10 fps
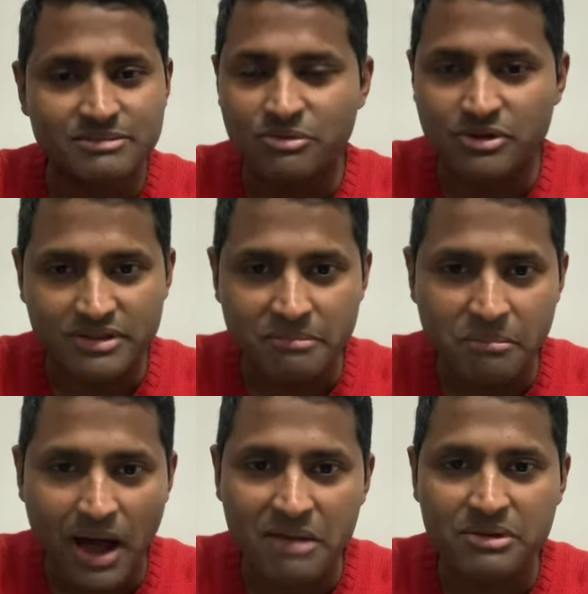book of the
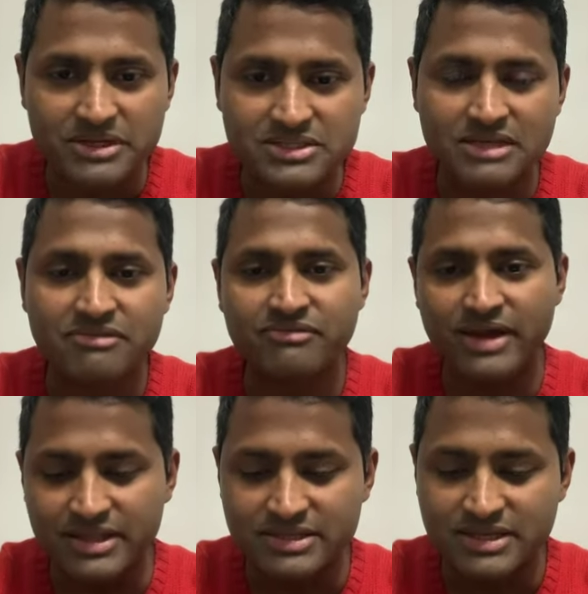Bible, it says
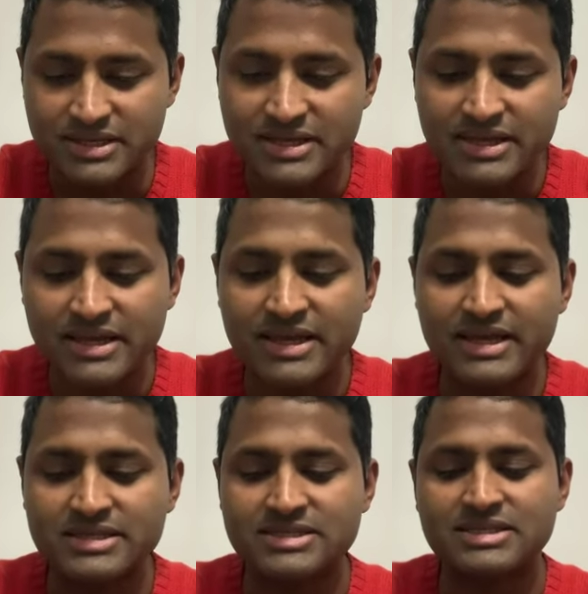faith
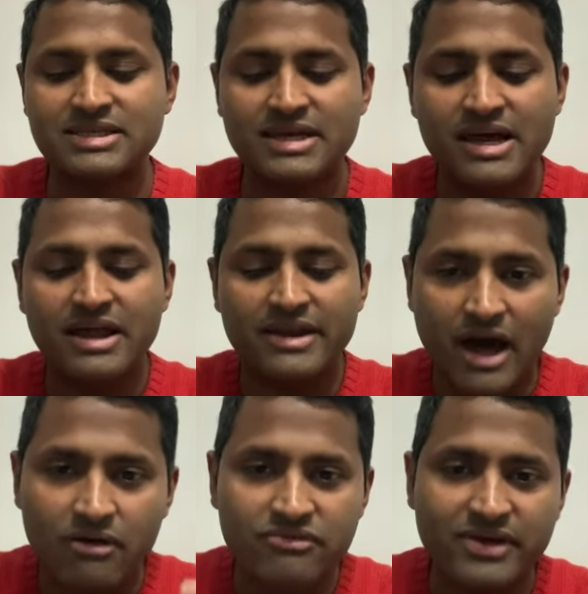is
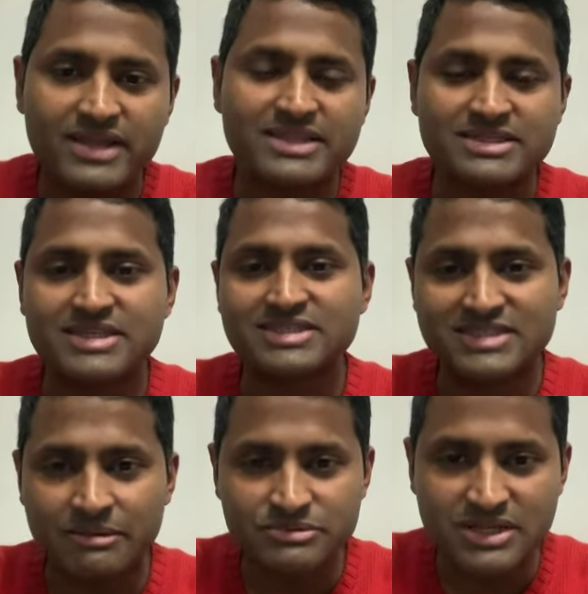the
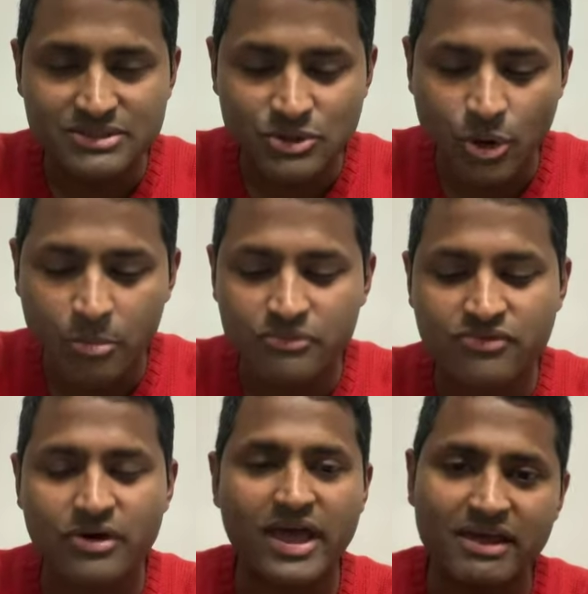substance hoped for,
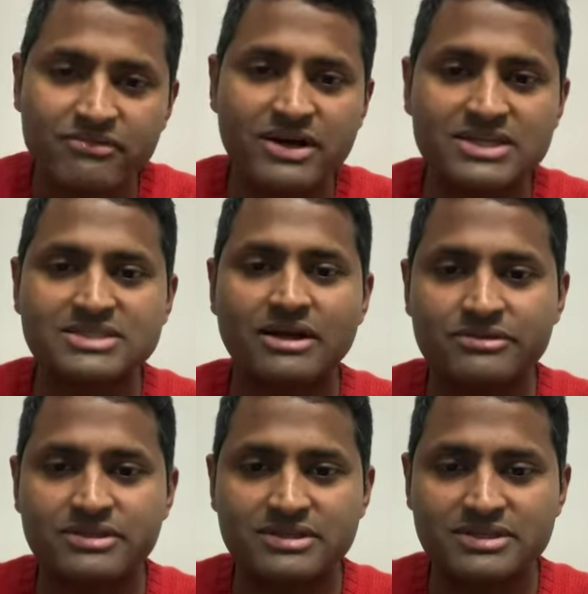evidence not
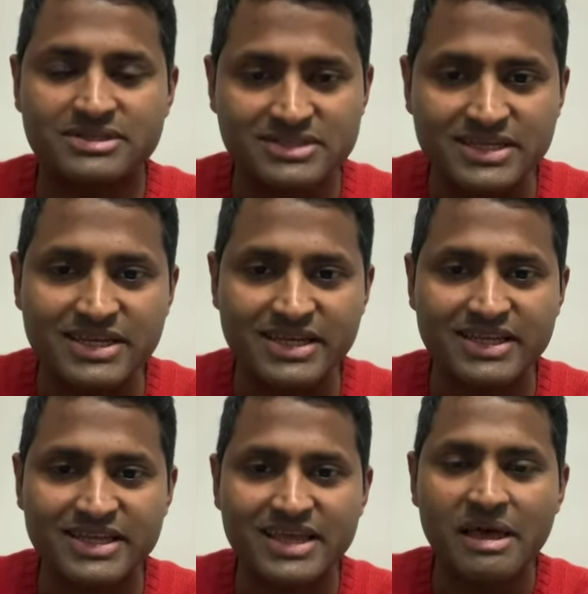seen.
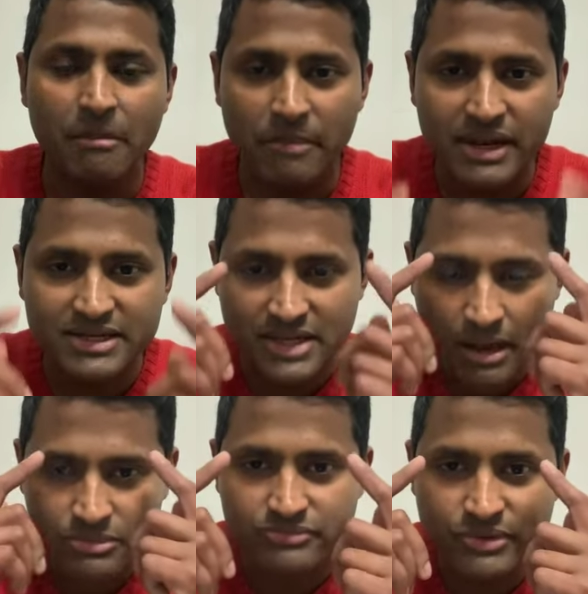Many
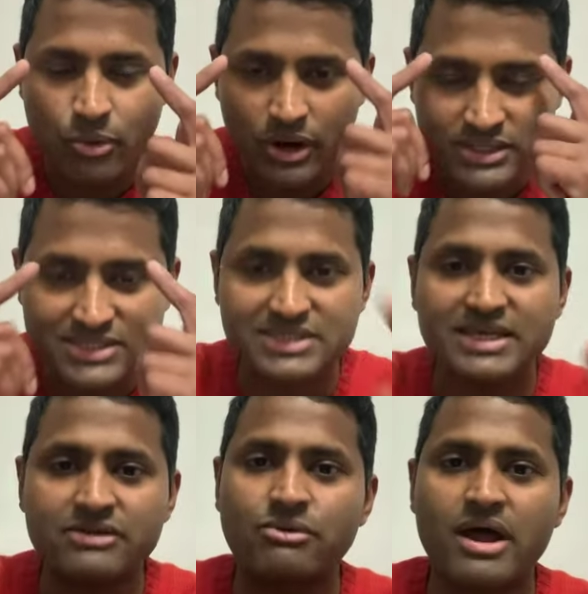times we want to see
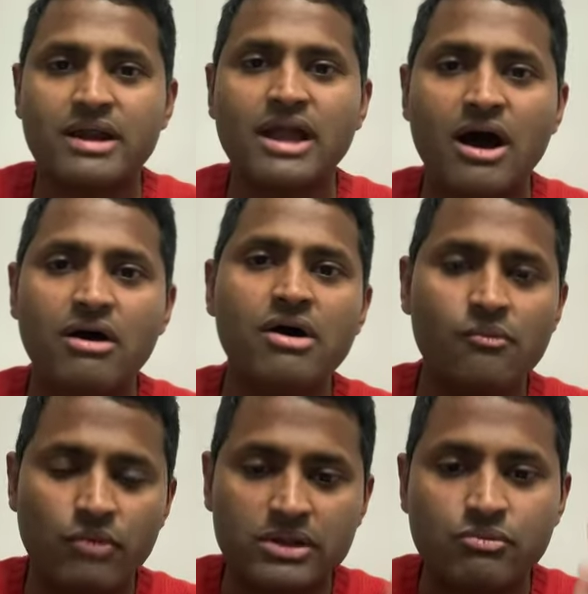right now,
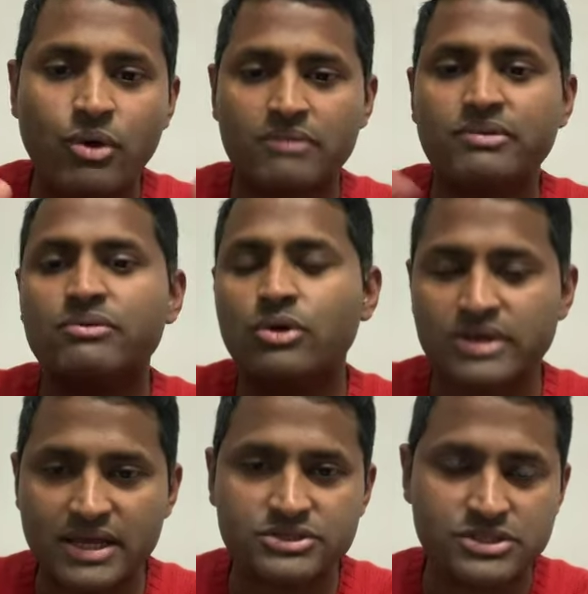but what we want to
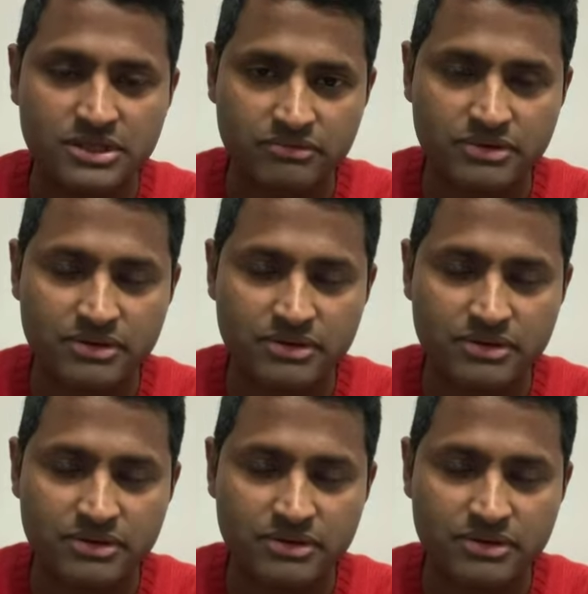achieve,